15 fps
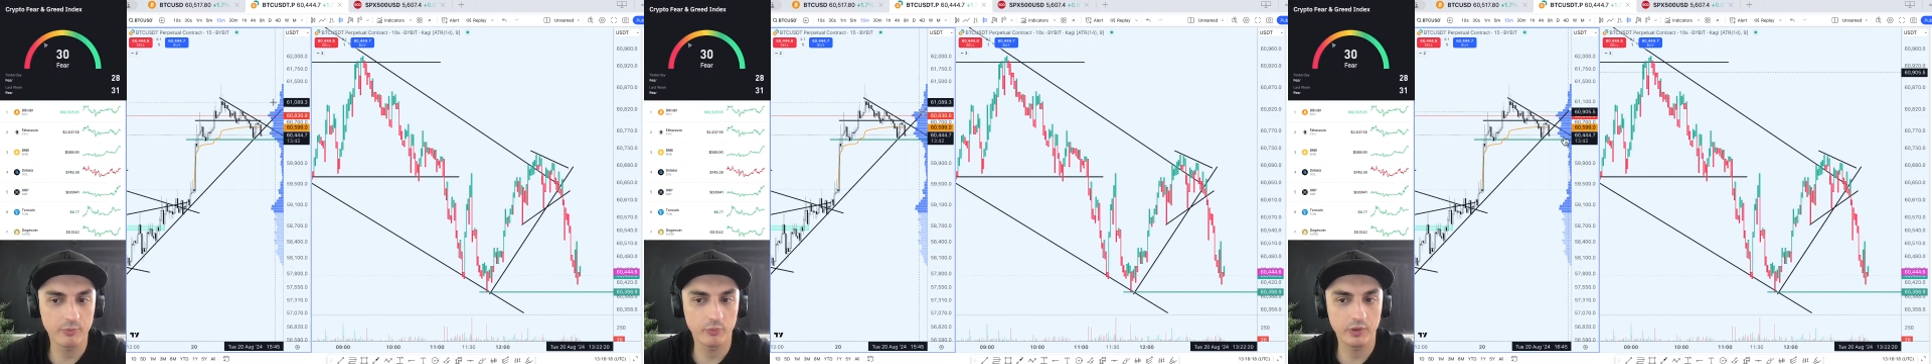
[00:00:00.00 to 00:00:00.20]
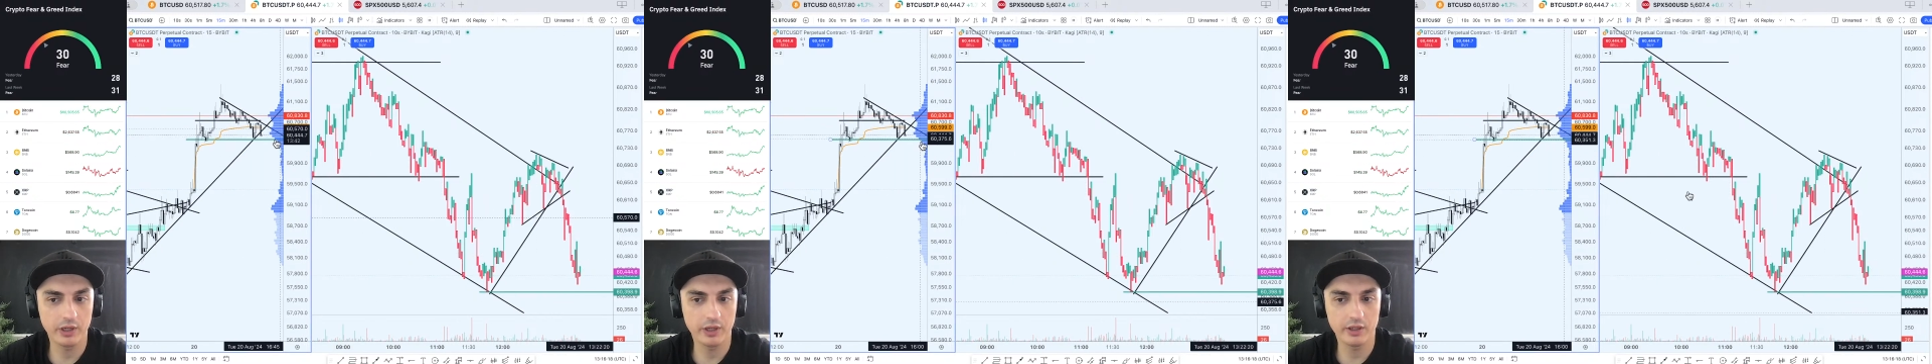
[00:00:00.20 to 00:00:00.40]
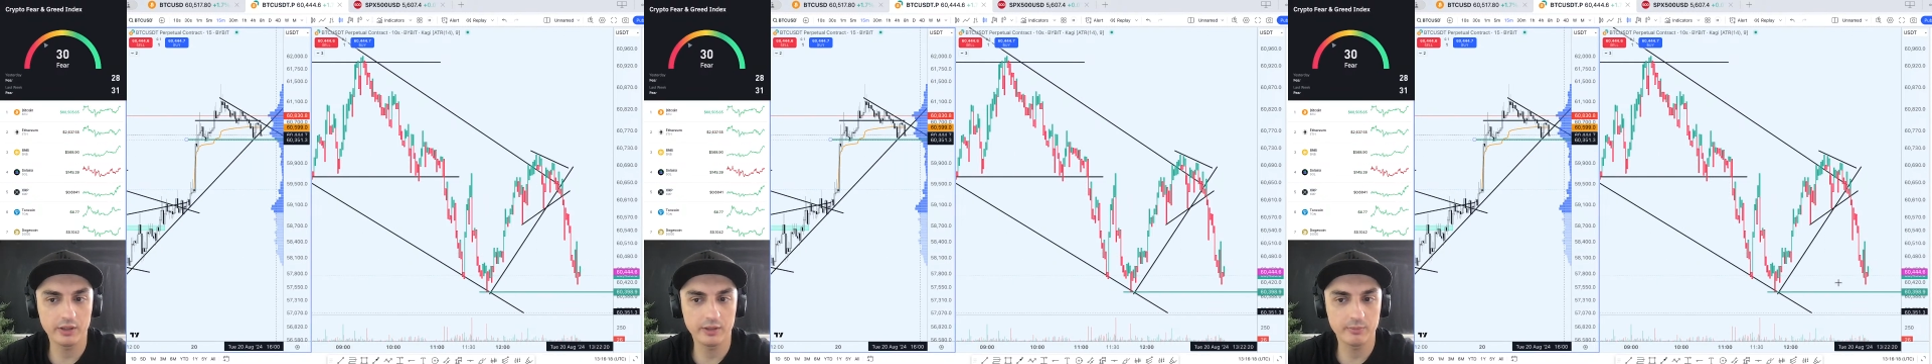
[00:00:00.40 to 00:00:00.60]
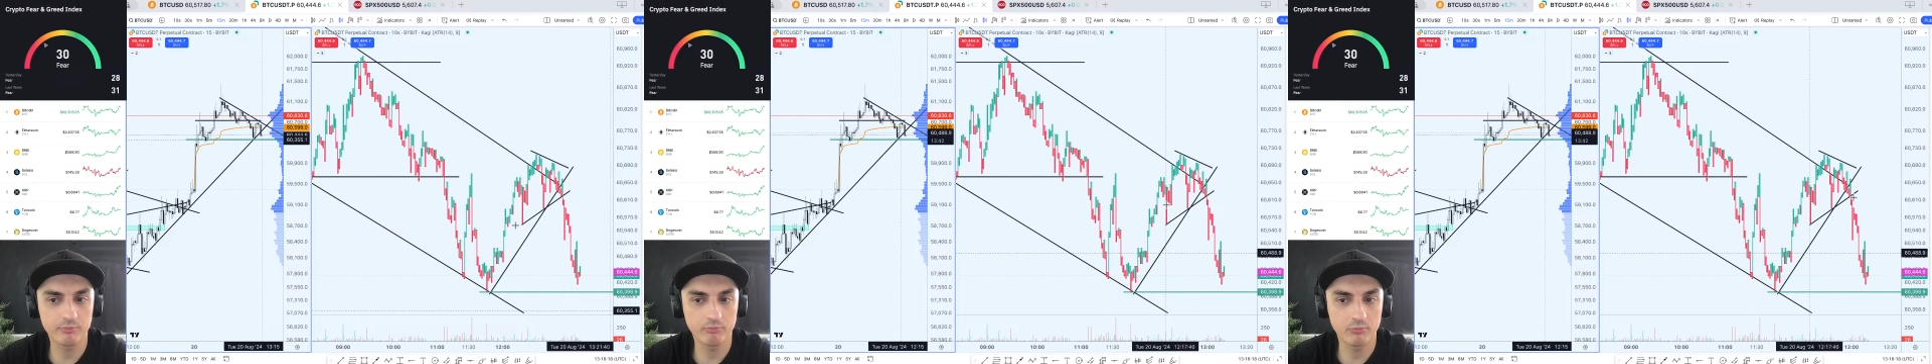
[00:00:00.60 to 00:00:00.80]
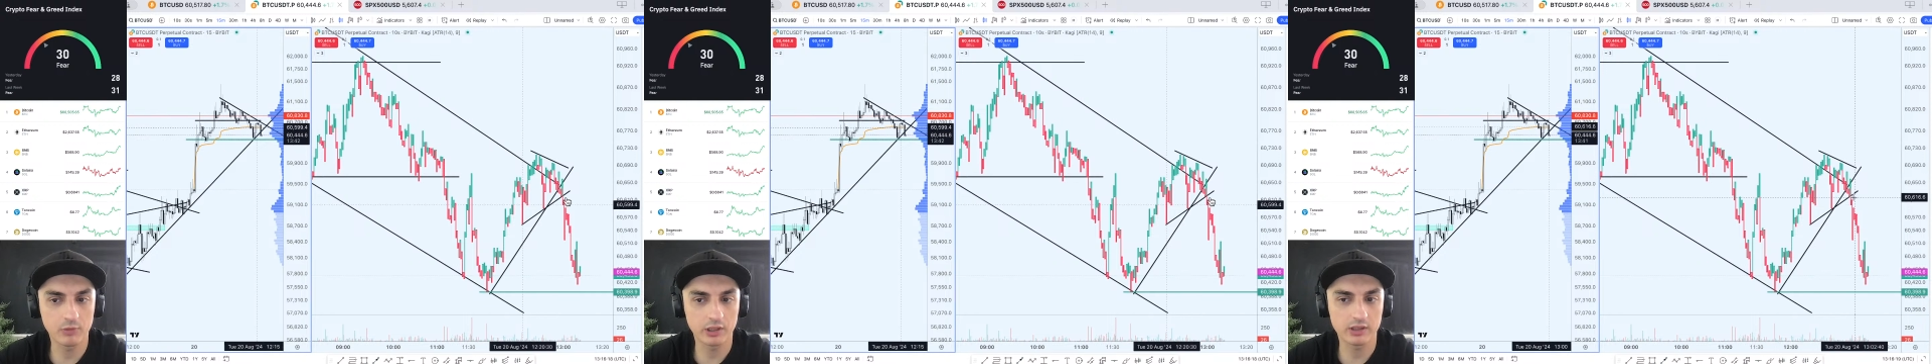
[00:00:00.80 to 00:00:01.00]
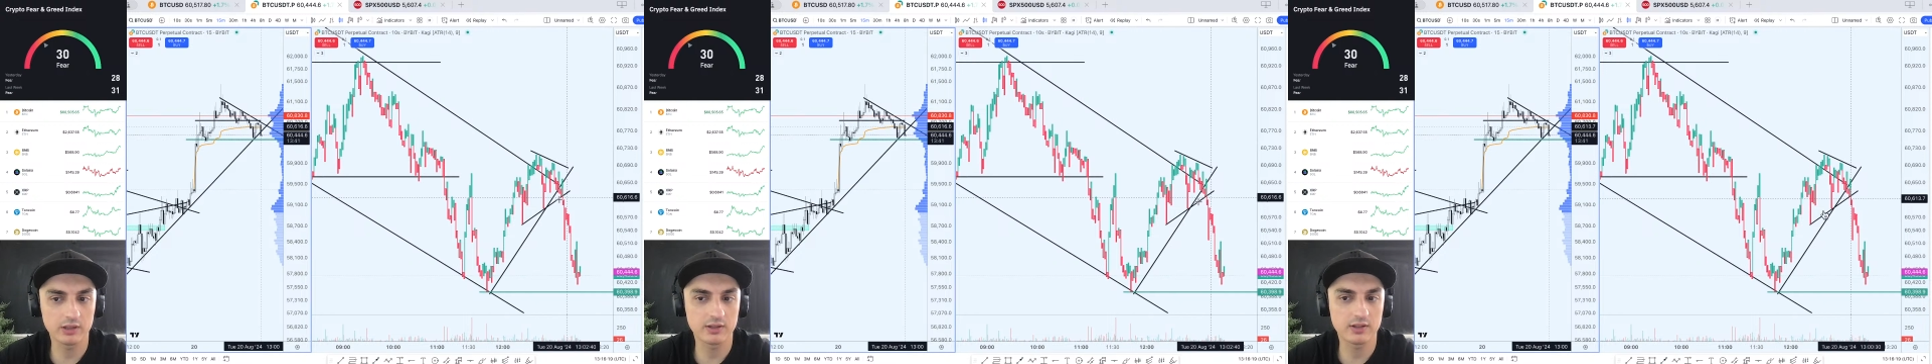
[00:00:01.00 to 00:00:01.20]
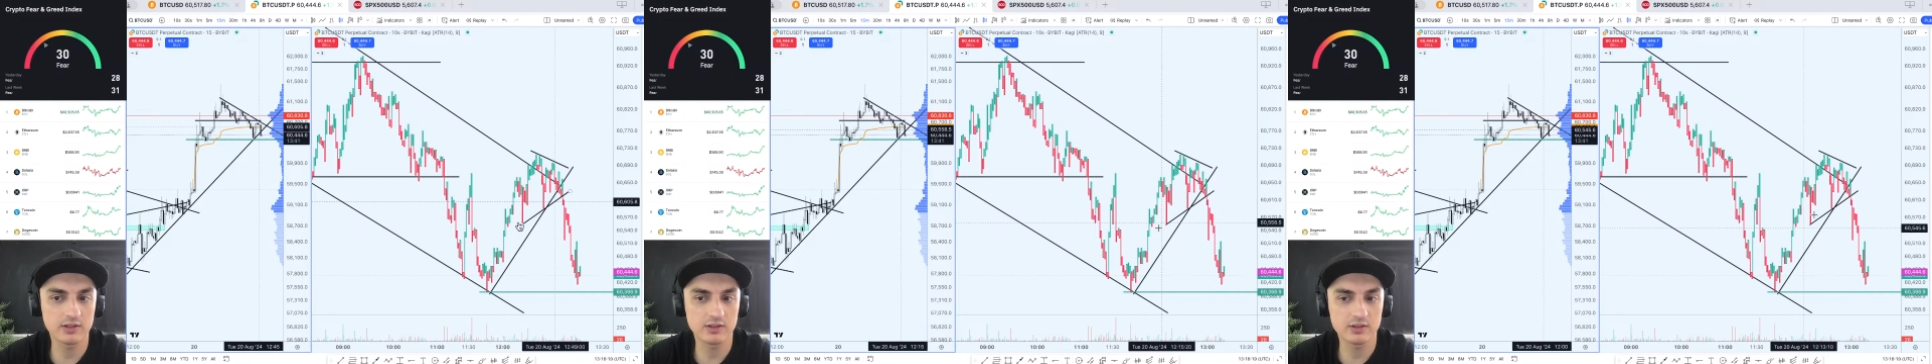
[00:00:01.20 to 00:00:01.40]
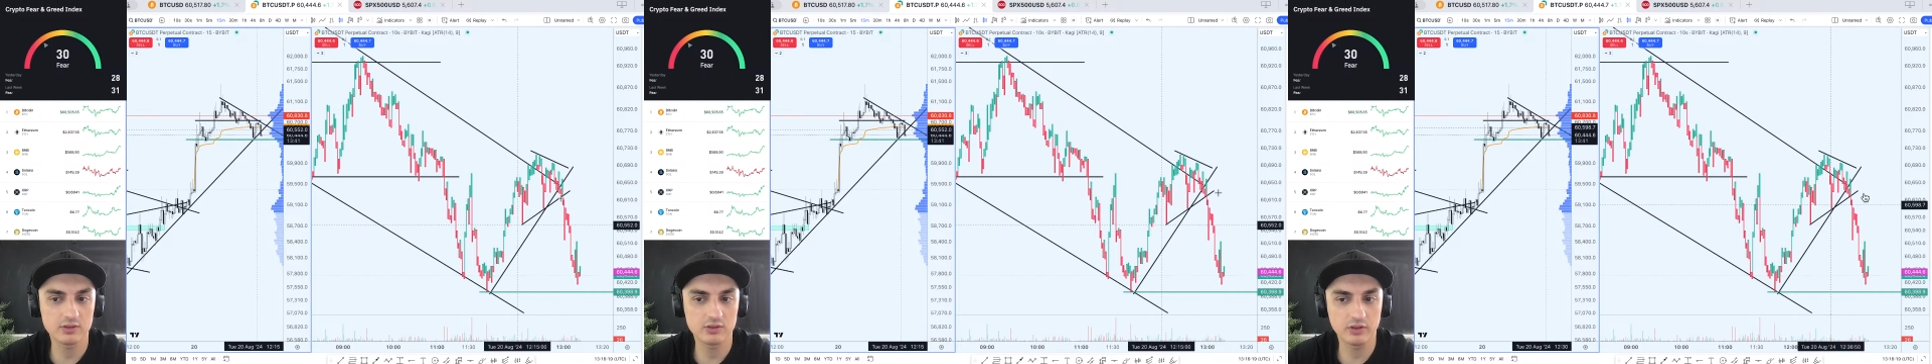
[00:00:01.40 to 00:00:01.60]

where the market is